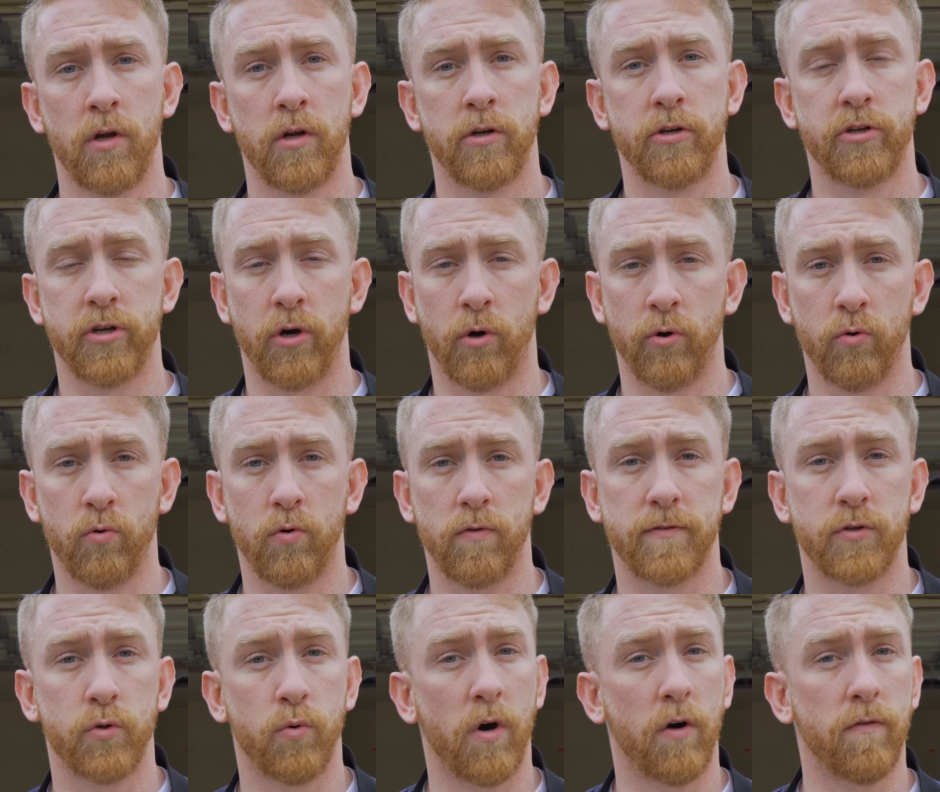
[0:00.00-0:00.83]
total
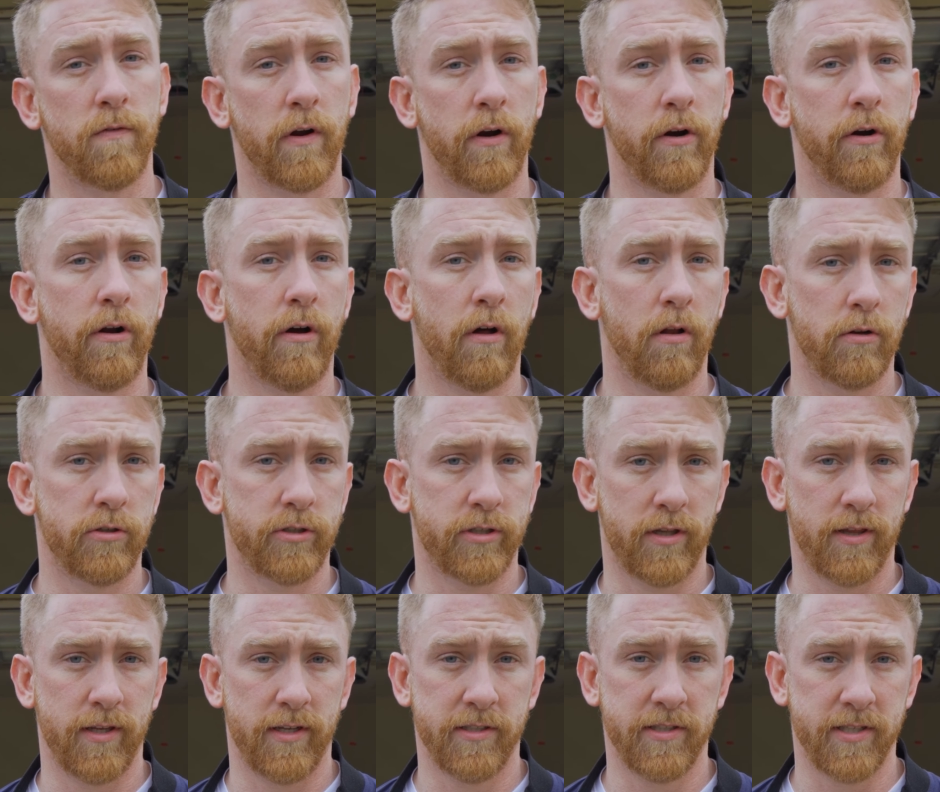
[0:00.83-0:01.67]
of
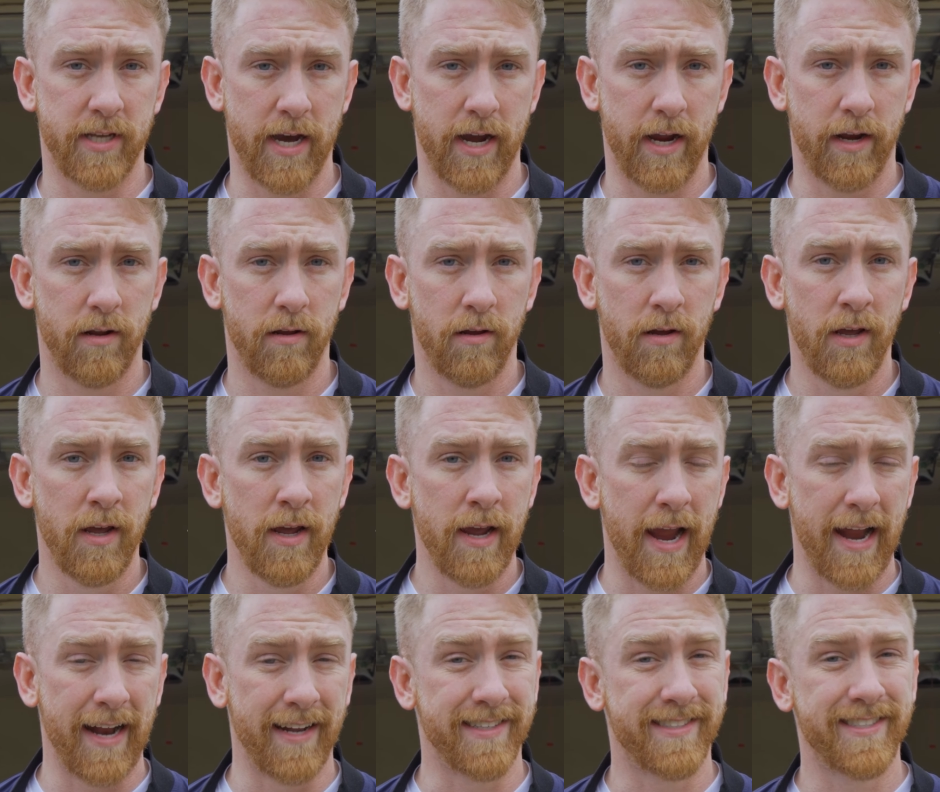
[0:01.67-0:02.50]
$1,200 on this side,
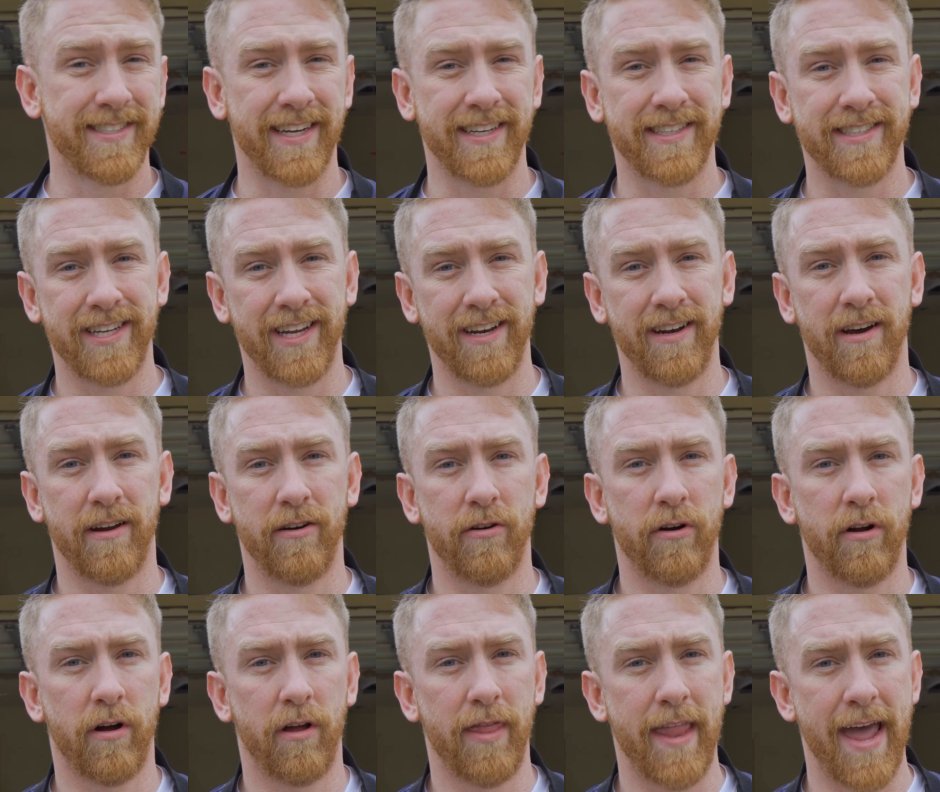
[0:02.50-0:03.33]
and
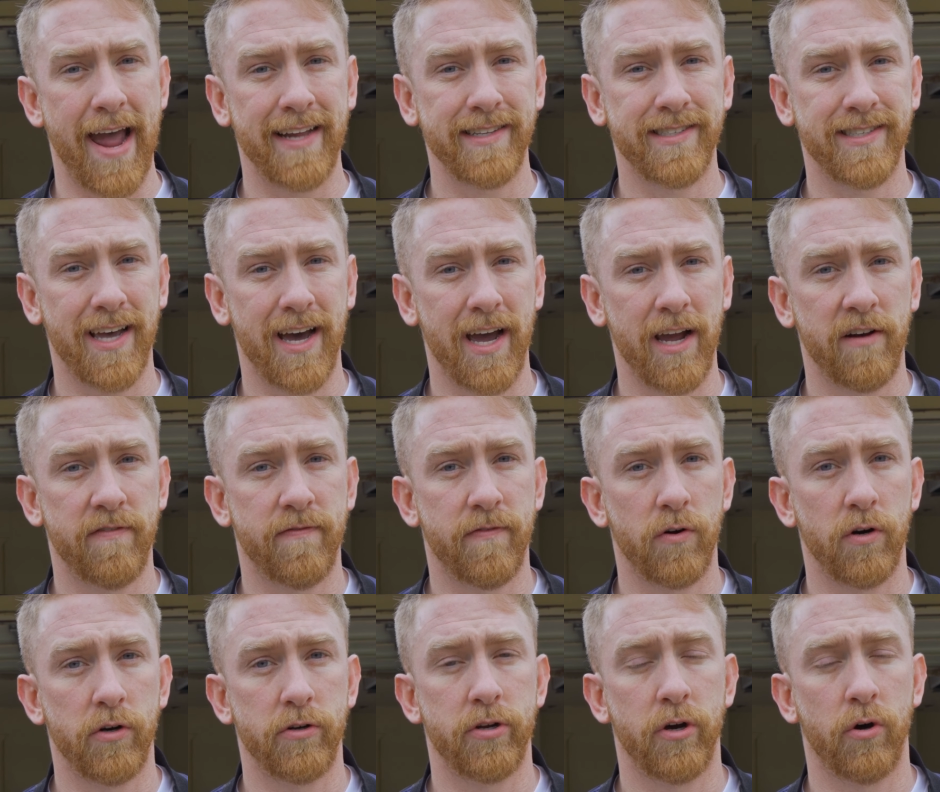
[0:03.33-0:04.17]
$1,600 on that side
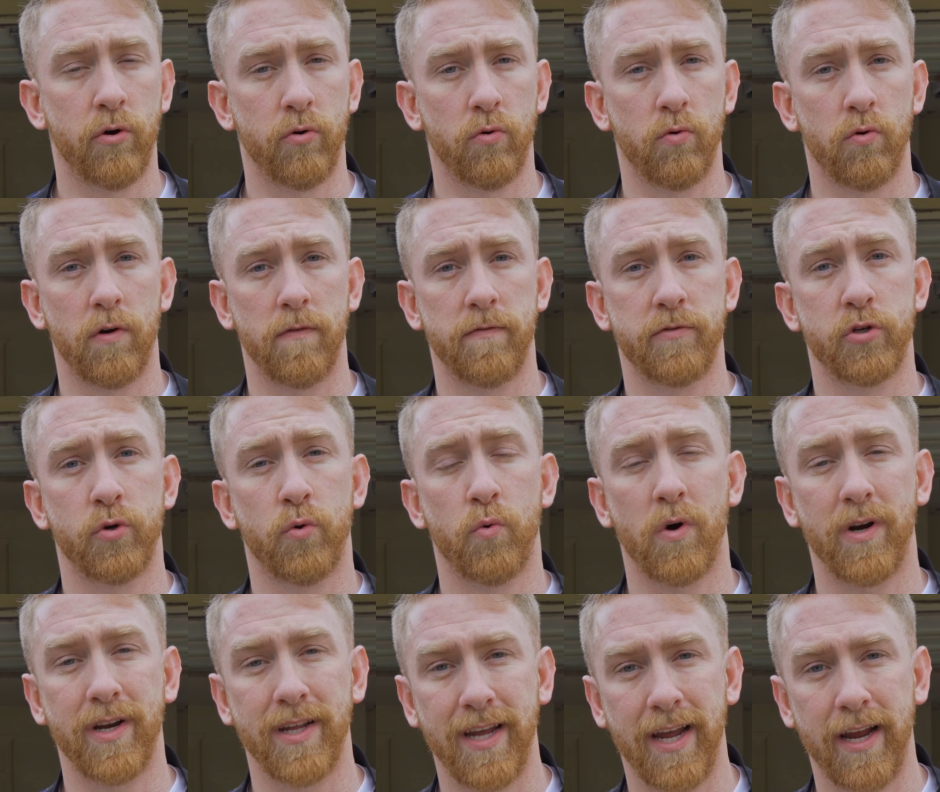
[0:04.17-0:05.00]
for a total of
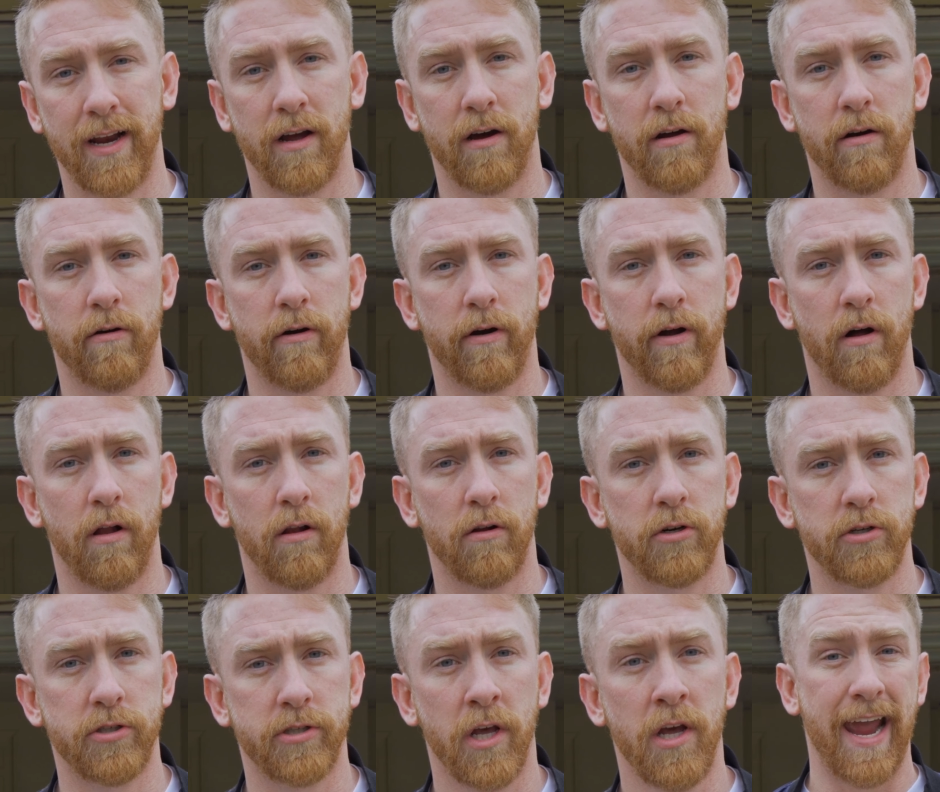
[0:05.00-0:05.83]

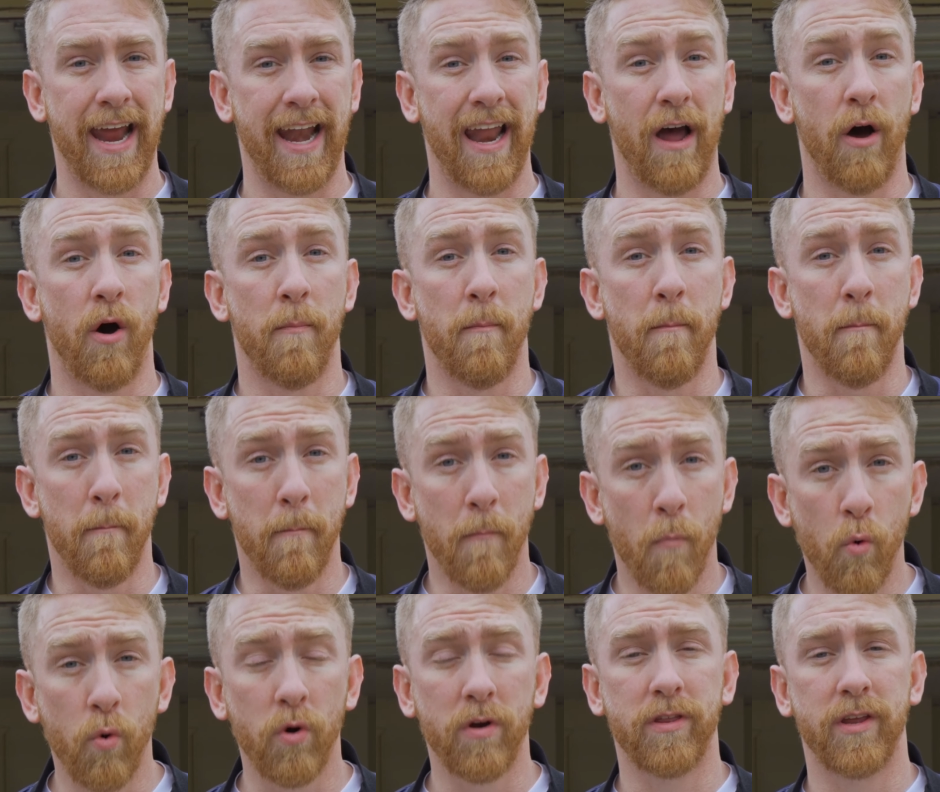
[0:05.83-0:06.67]
$2,800. And
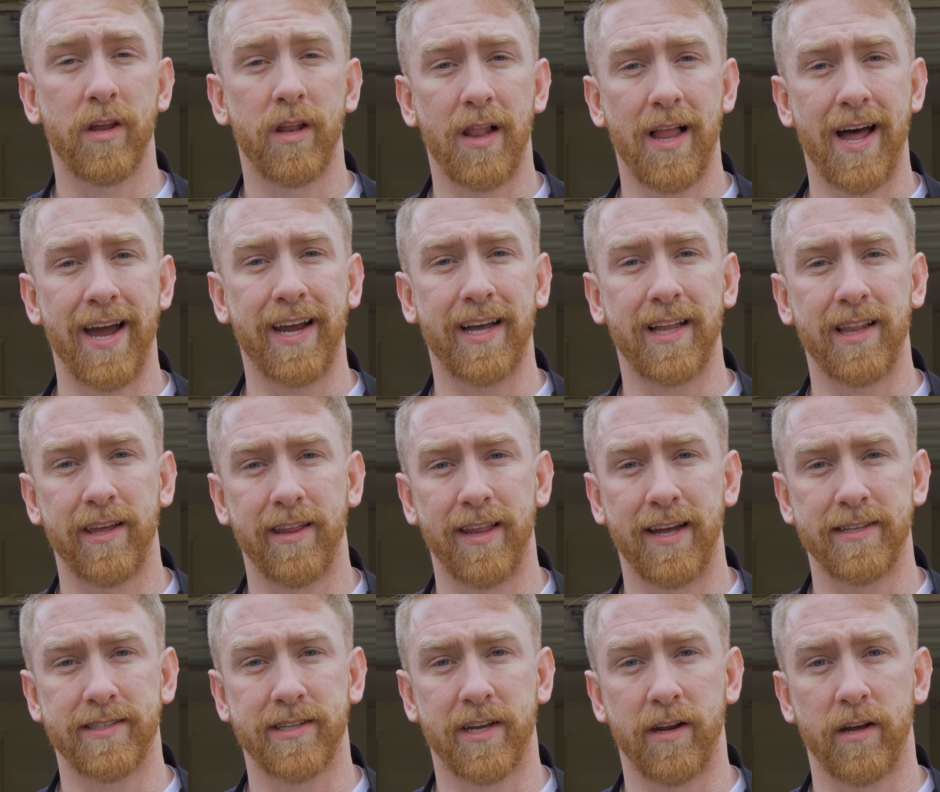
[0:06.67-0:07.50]
more than likely,
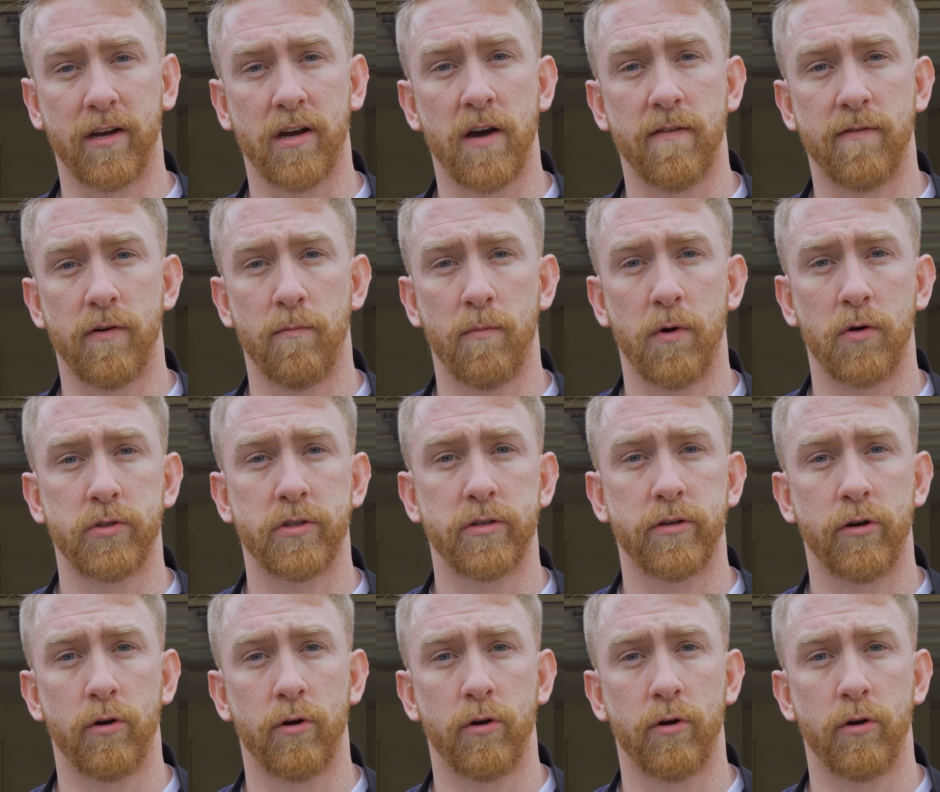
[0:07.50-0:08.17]
that's gonna cover most of